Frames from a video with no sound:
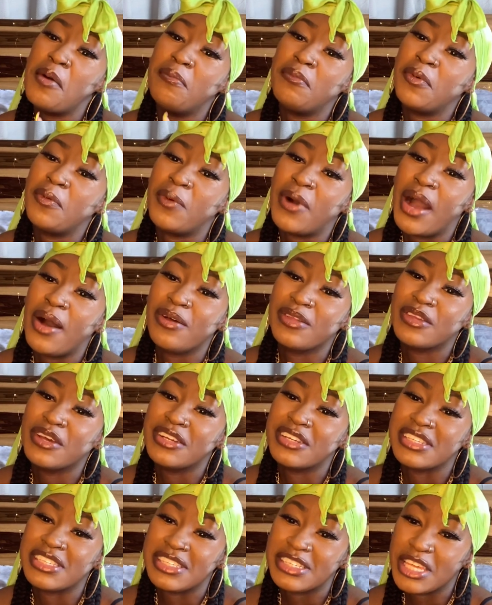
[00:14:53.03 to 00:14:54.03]
what I was
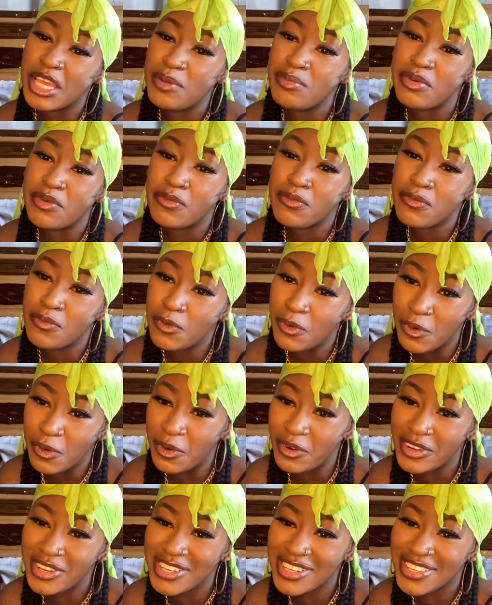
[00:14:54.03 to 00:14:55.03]
gonna say
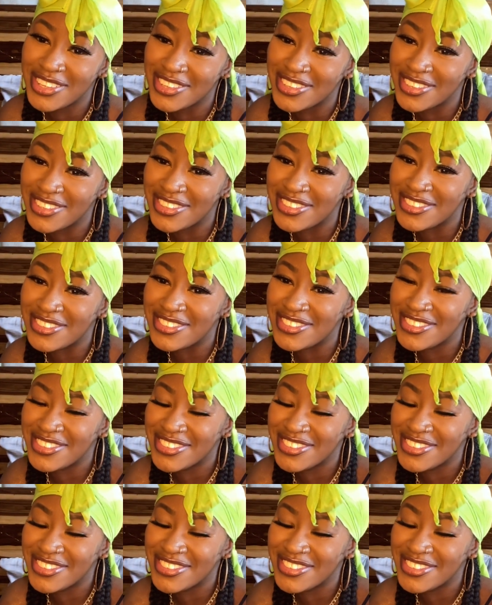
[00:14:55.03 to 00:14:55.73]
before. This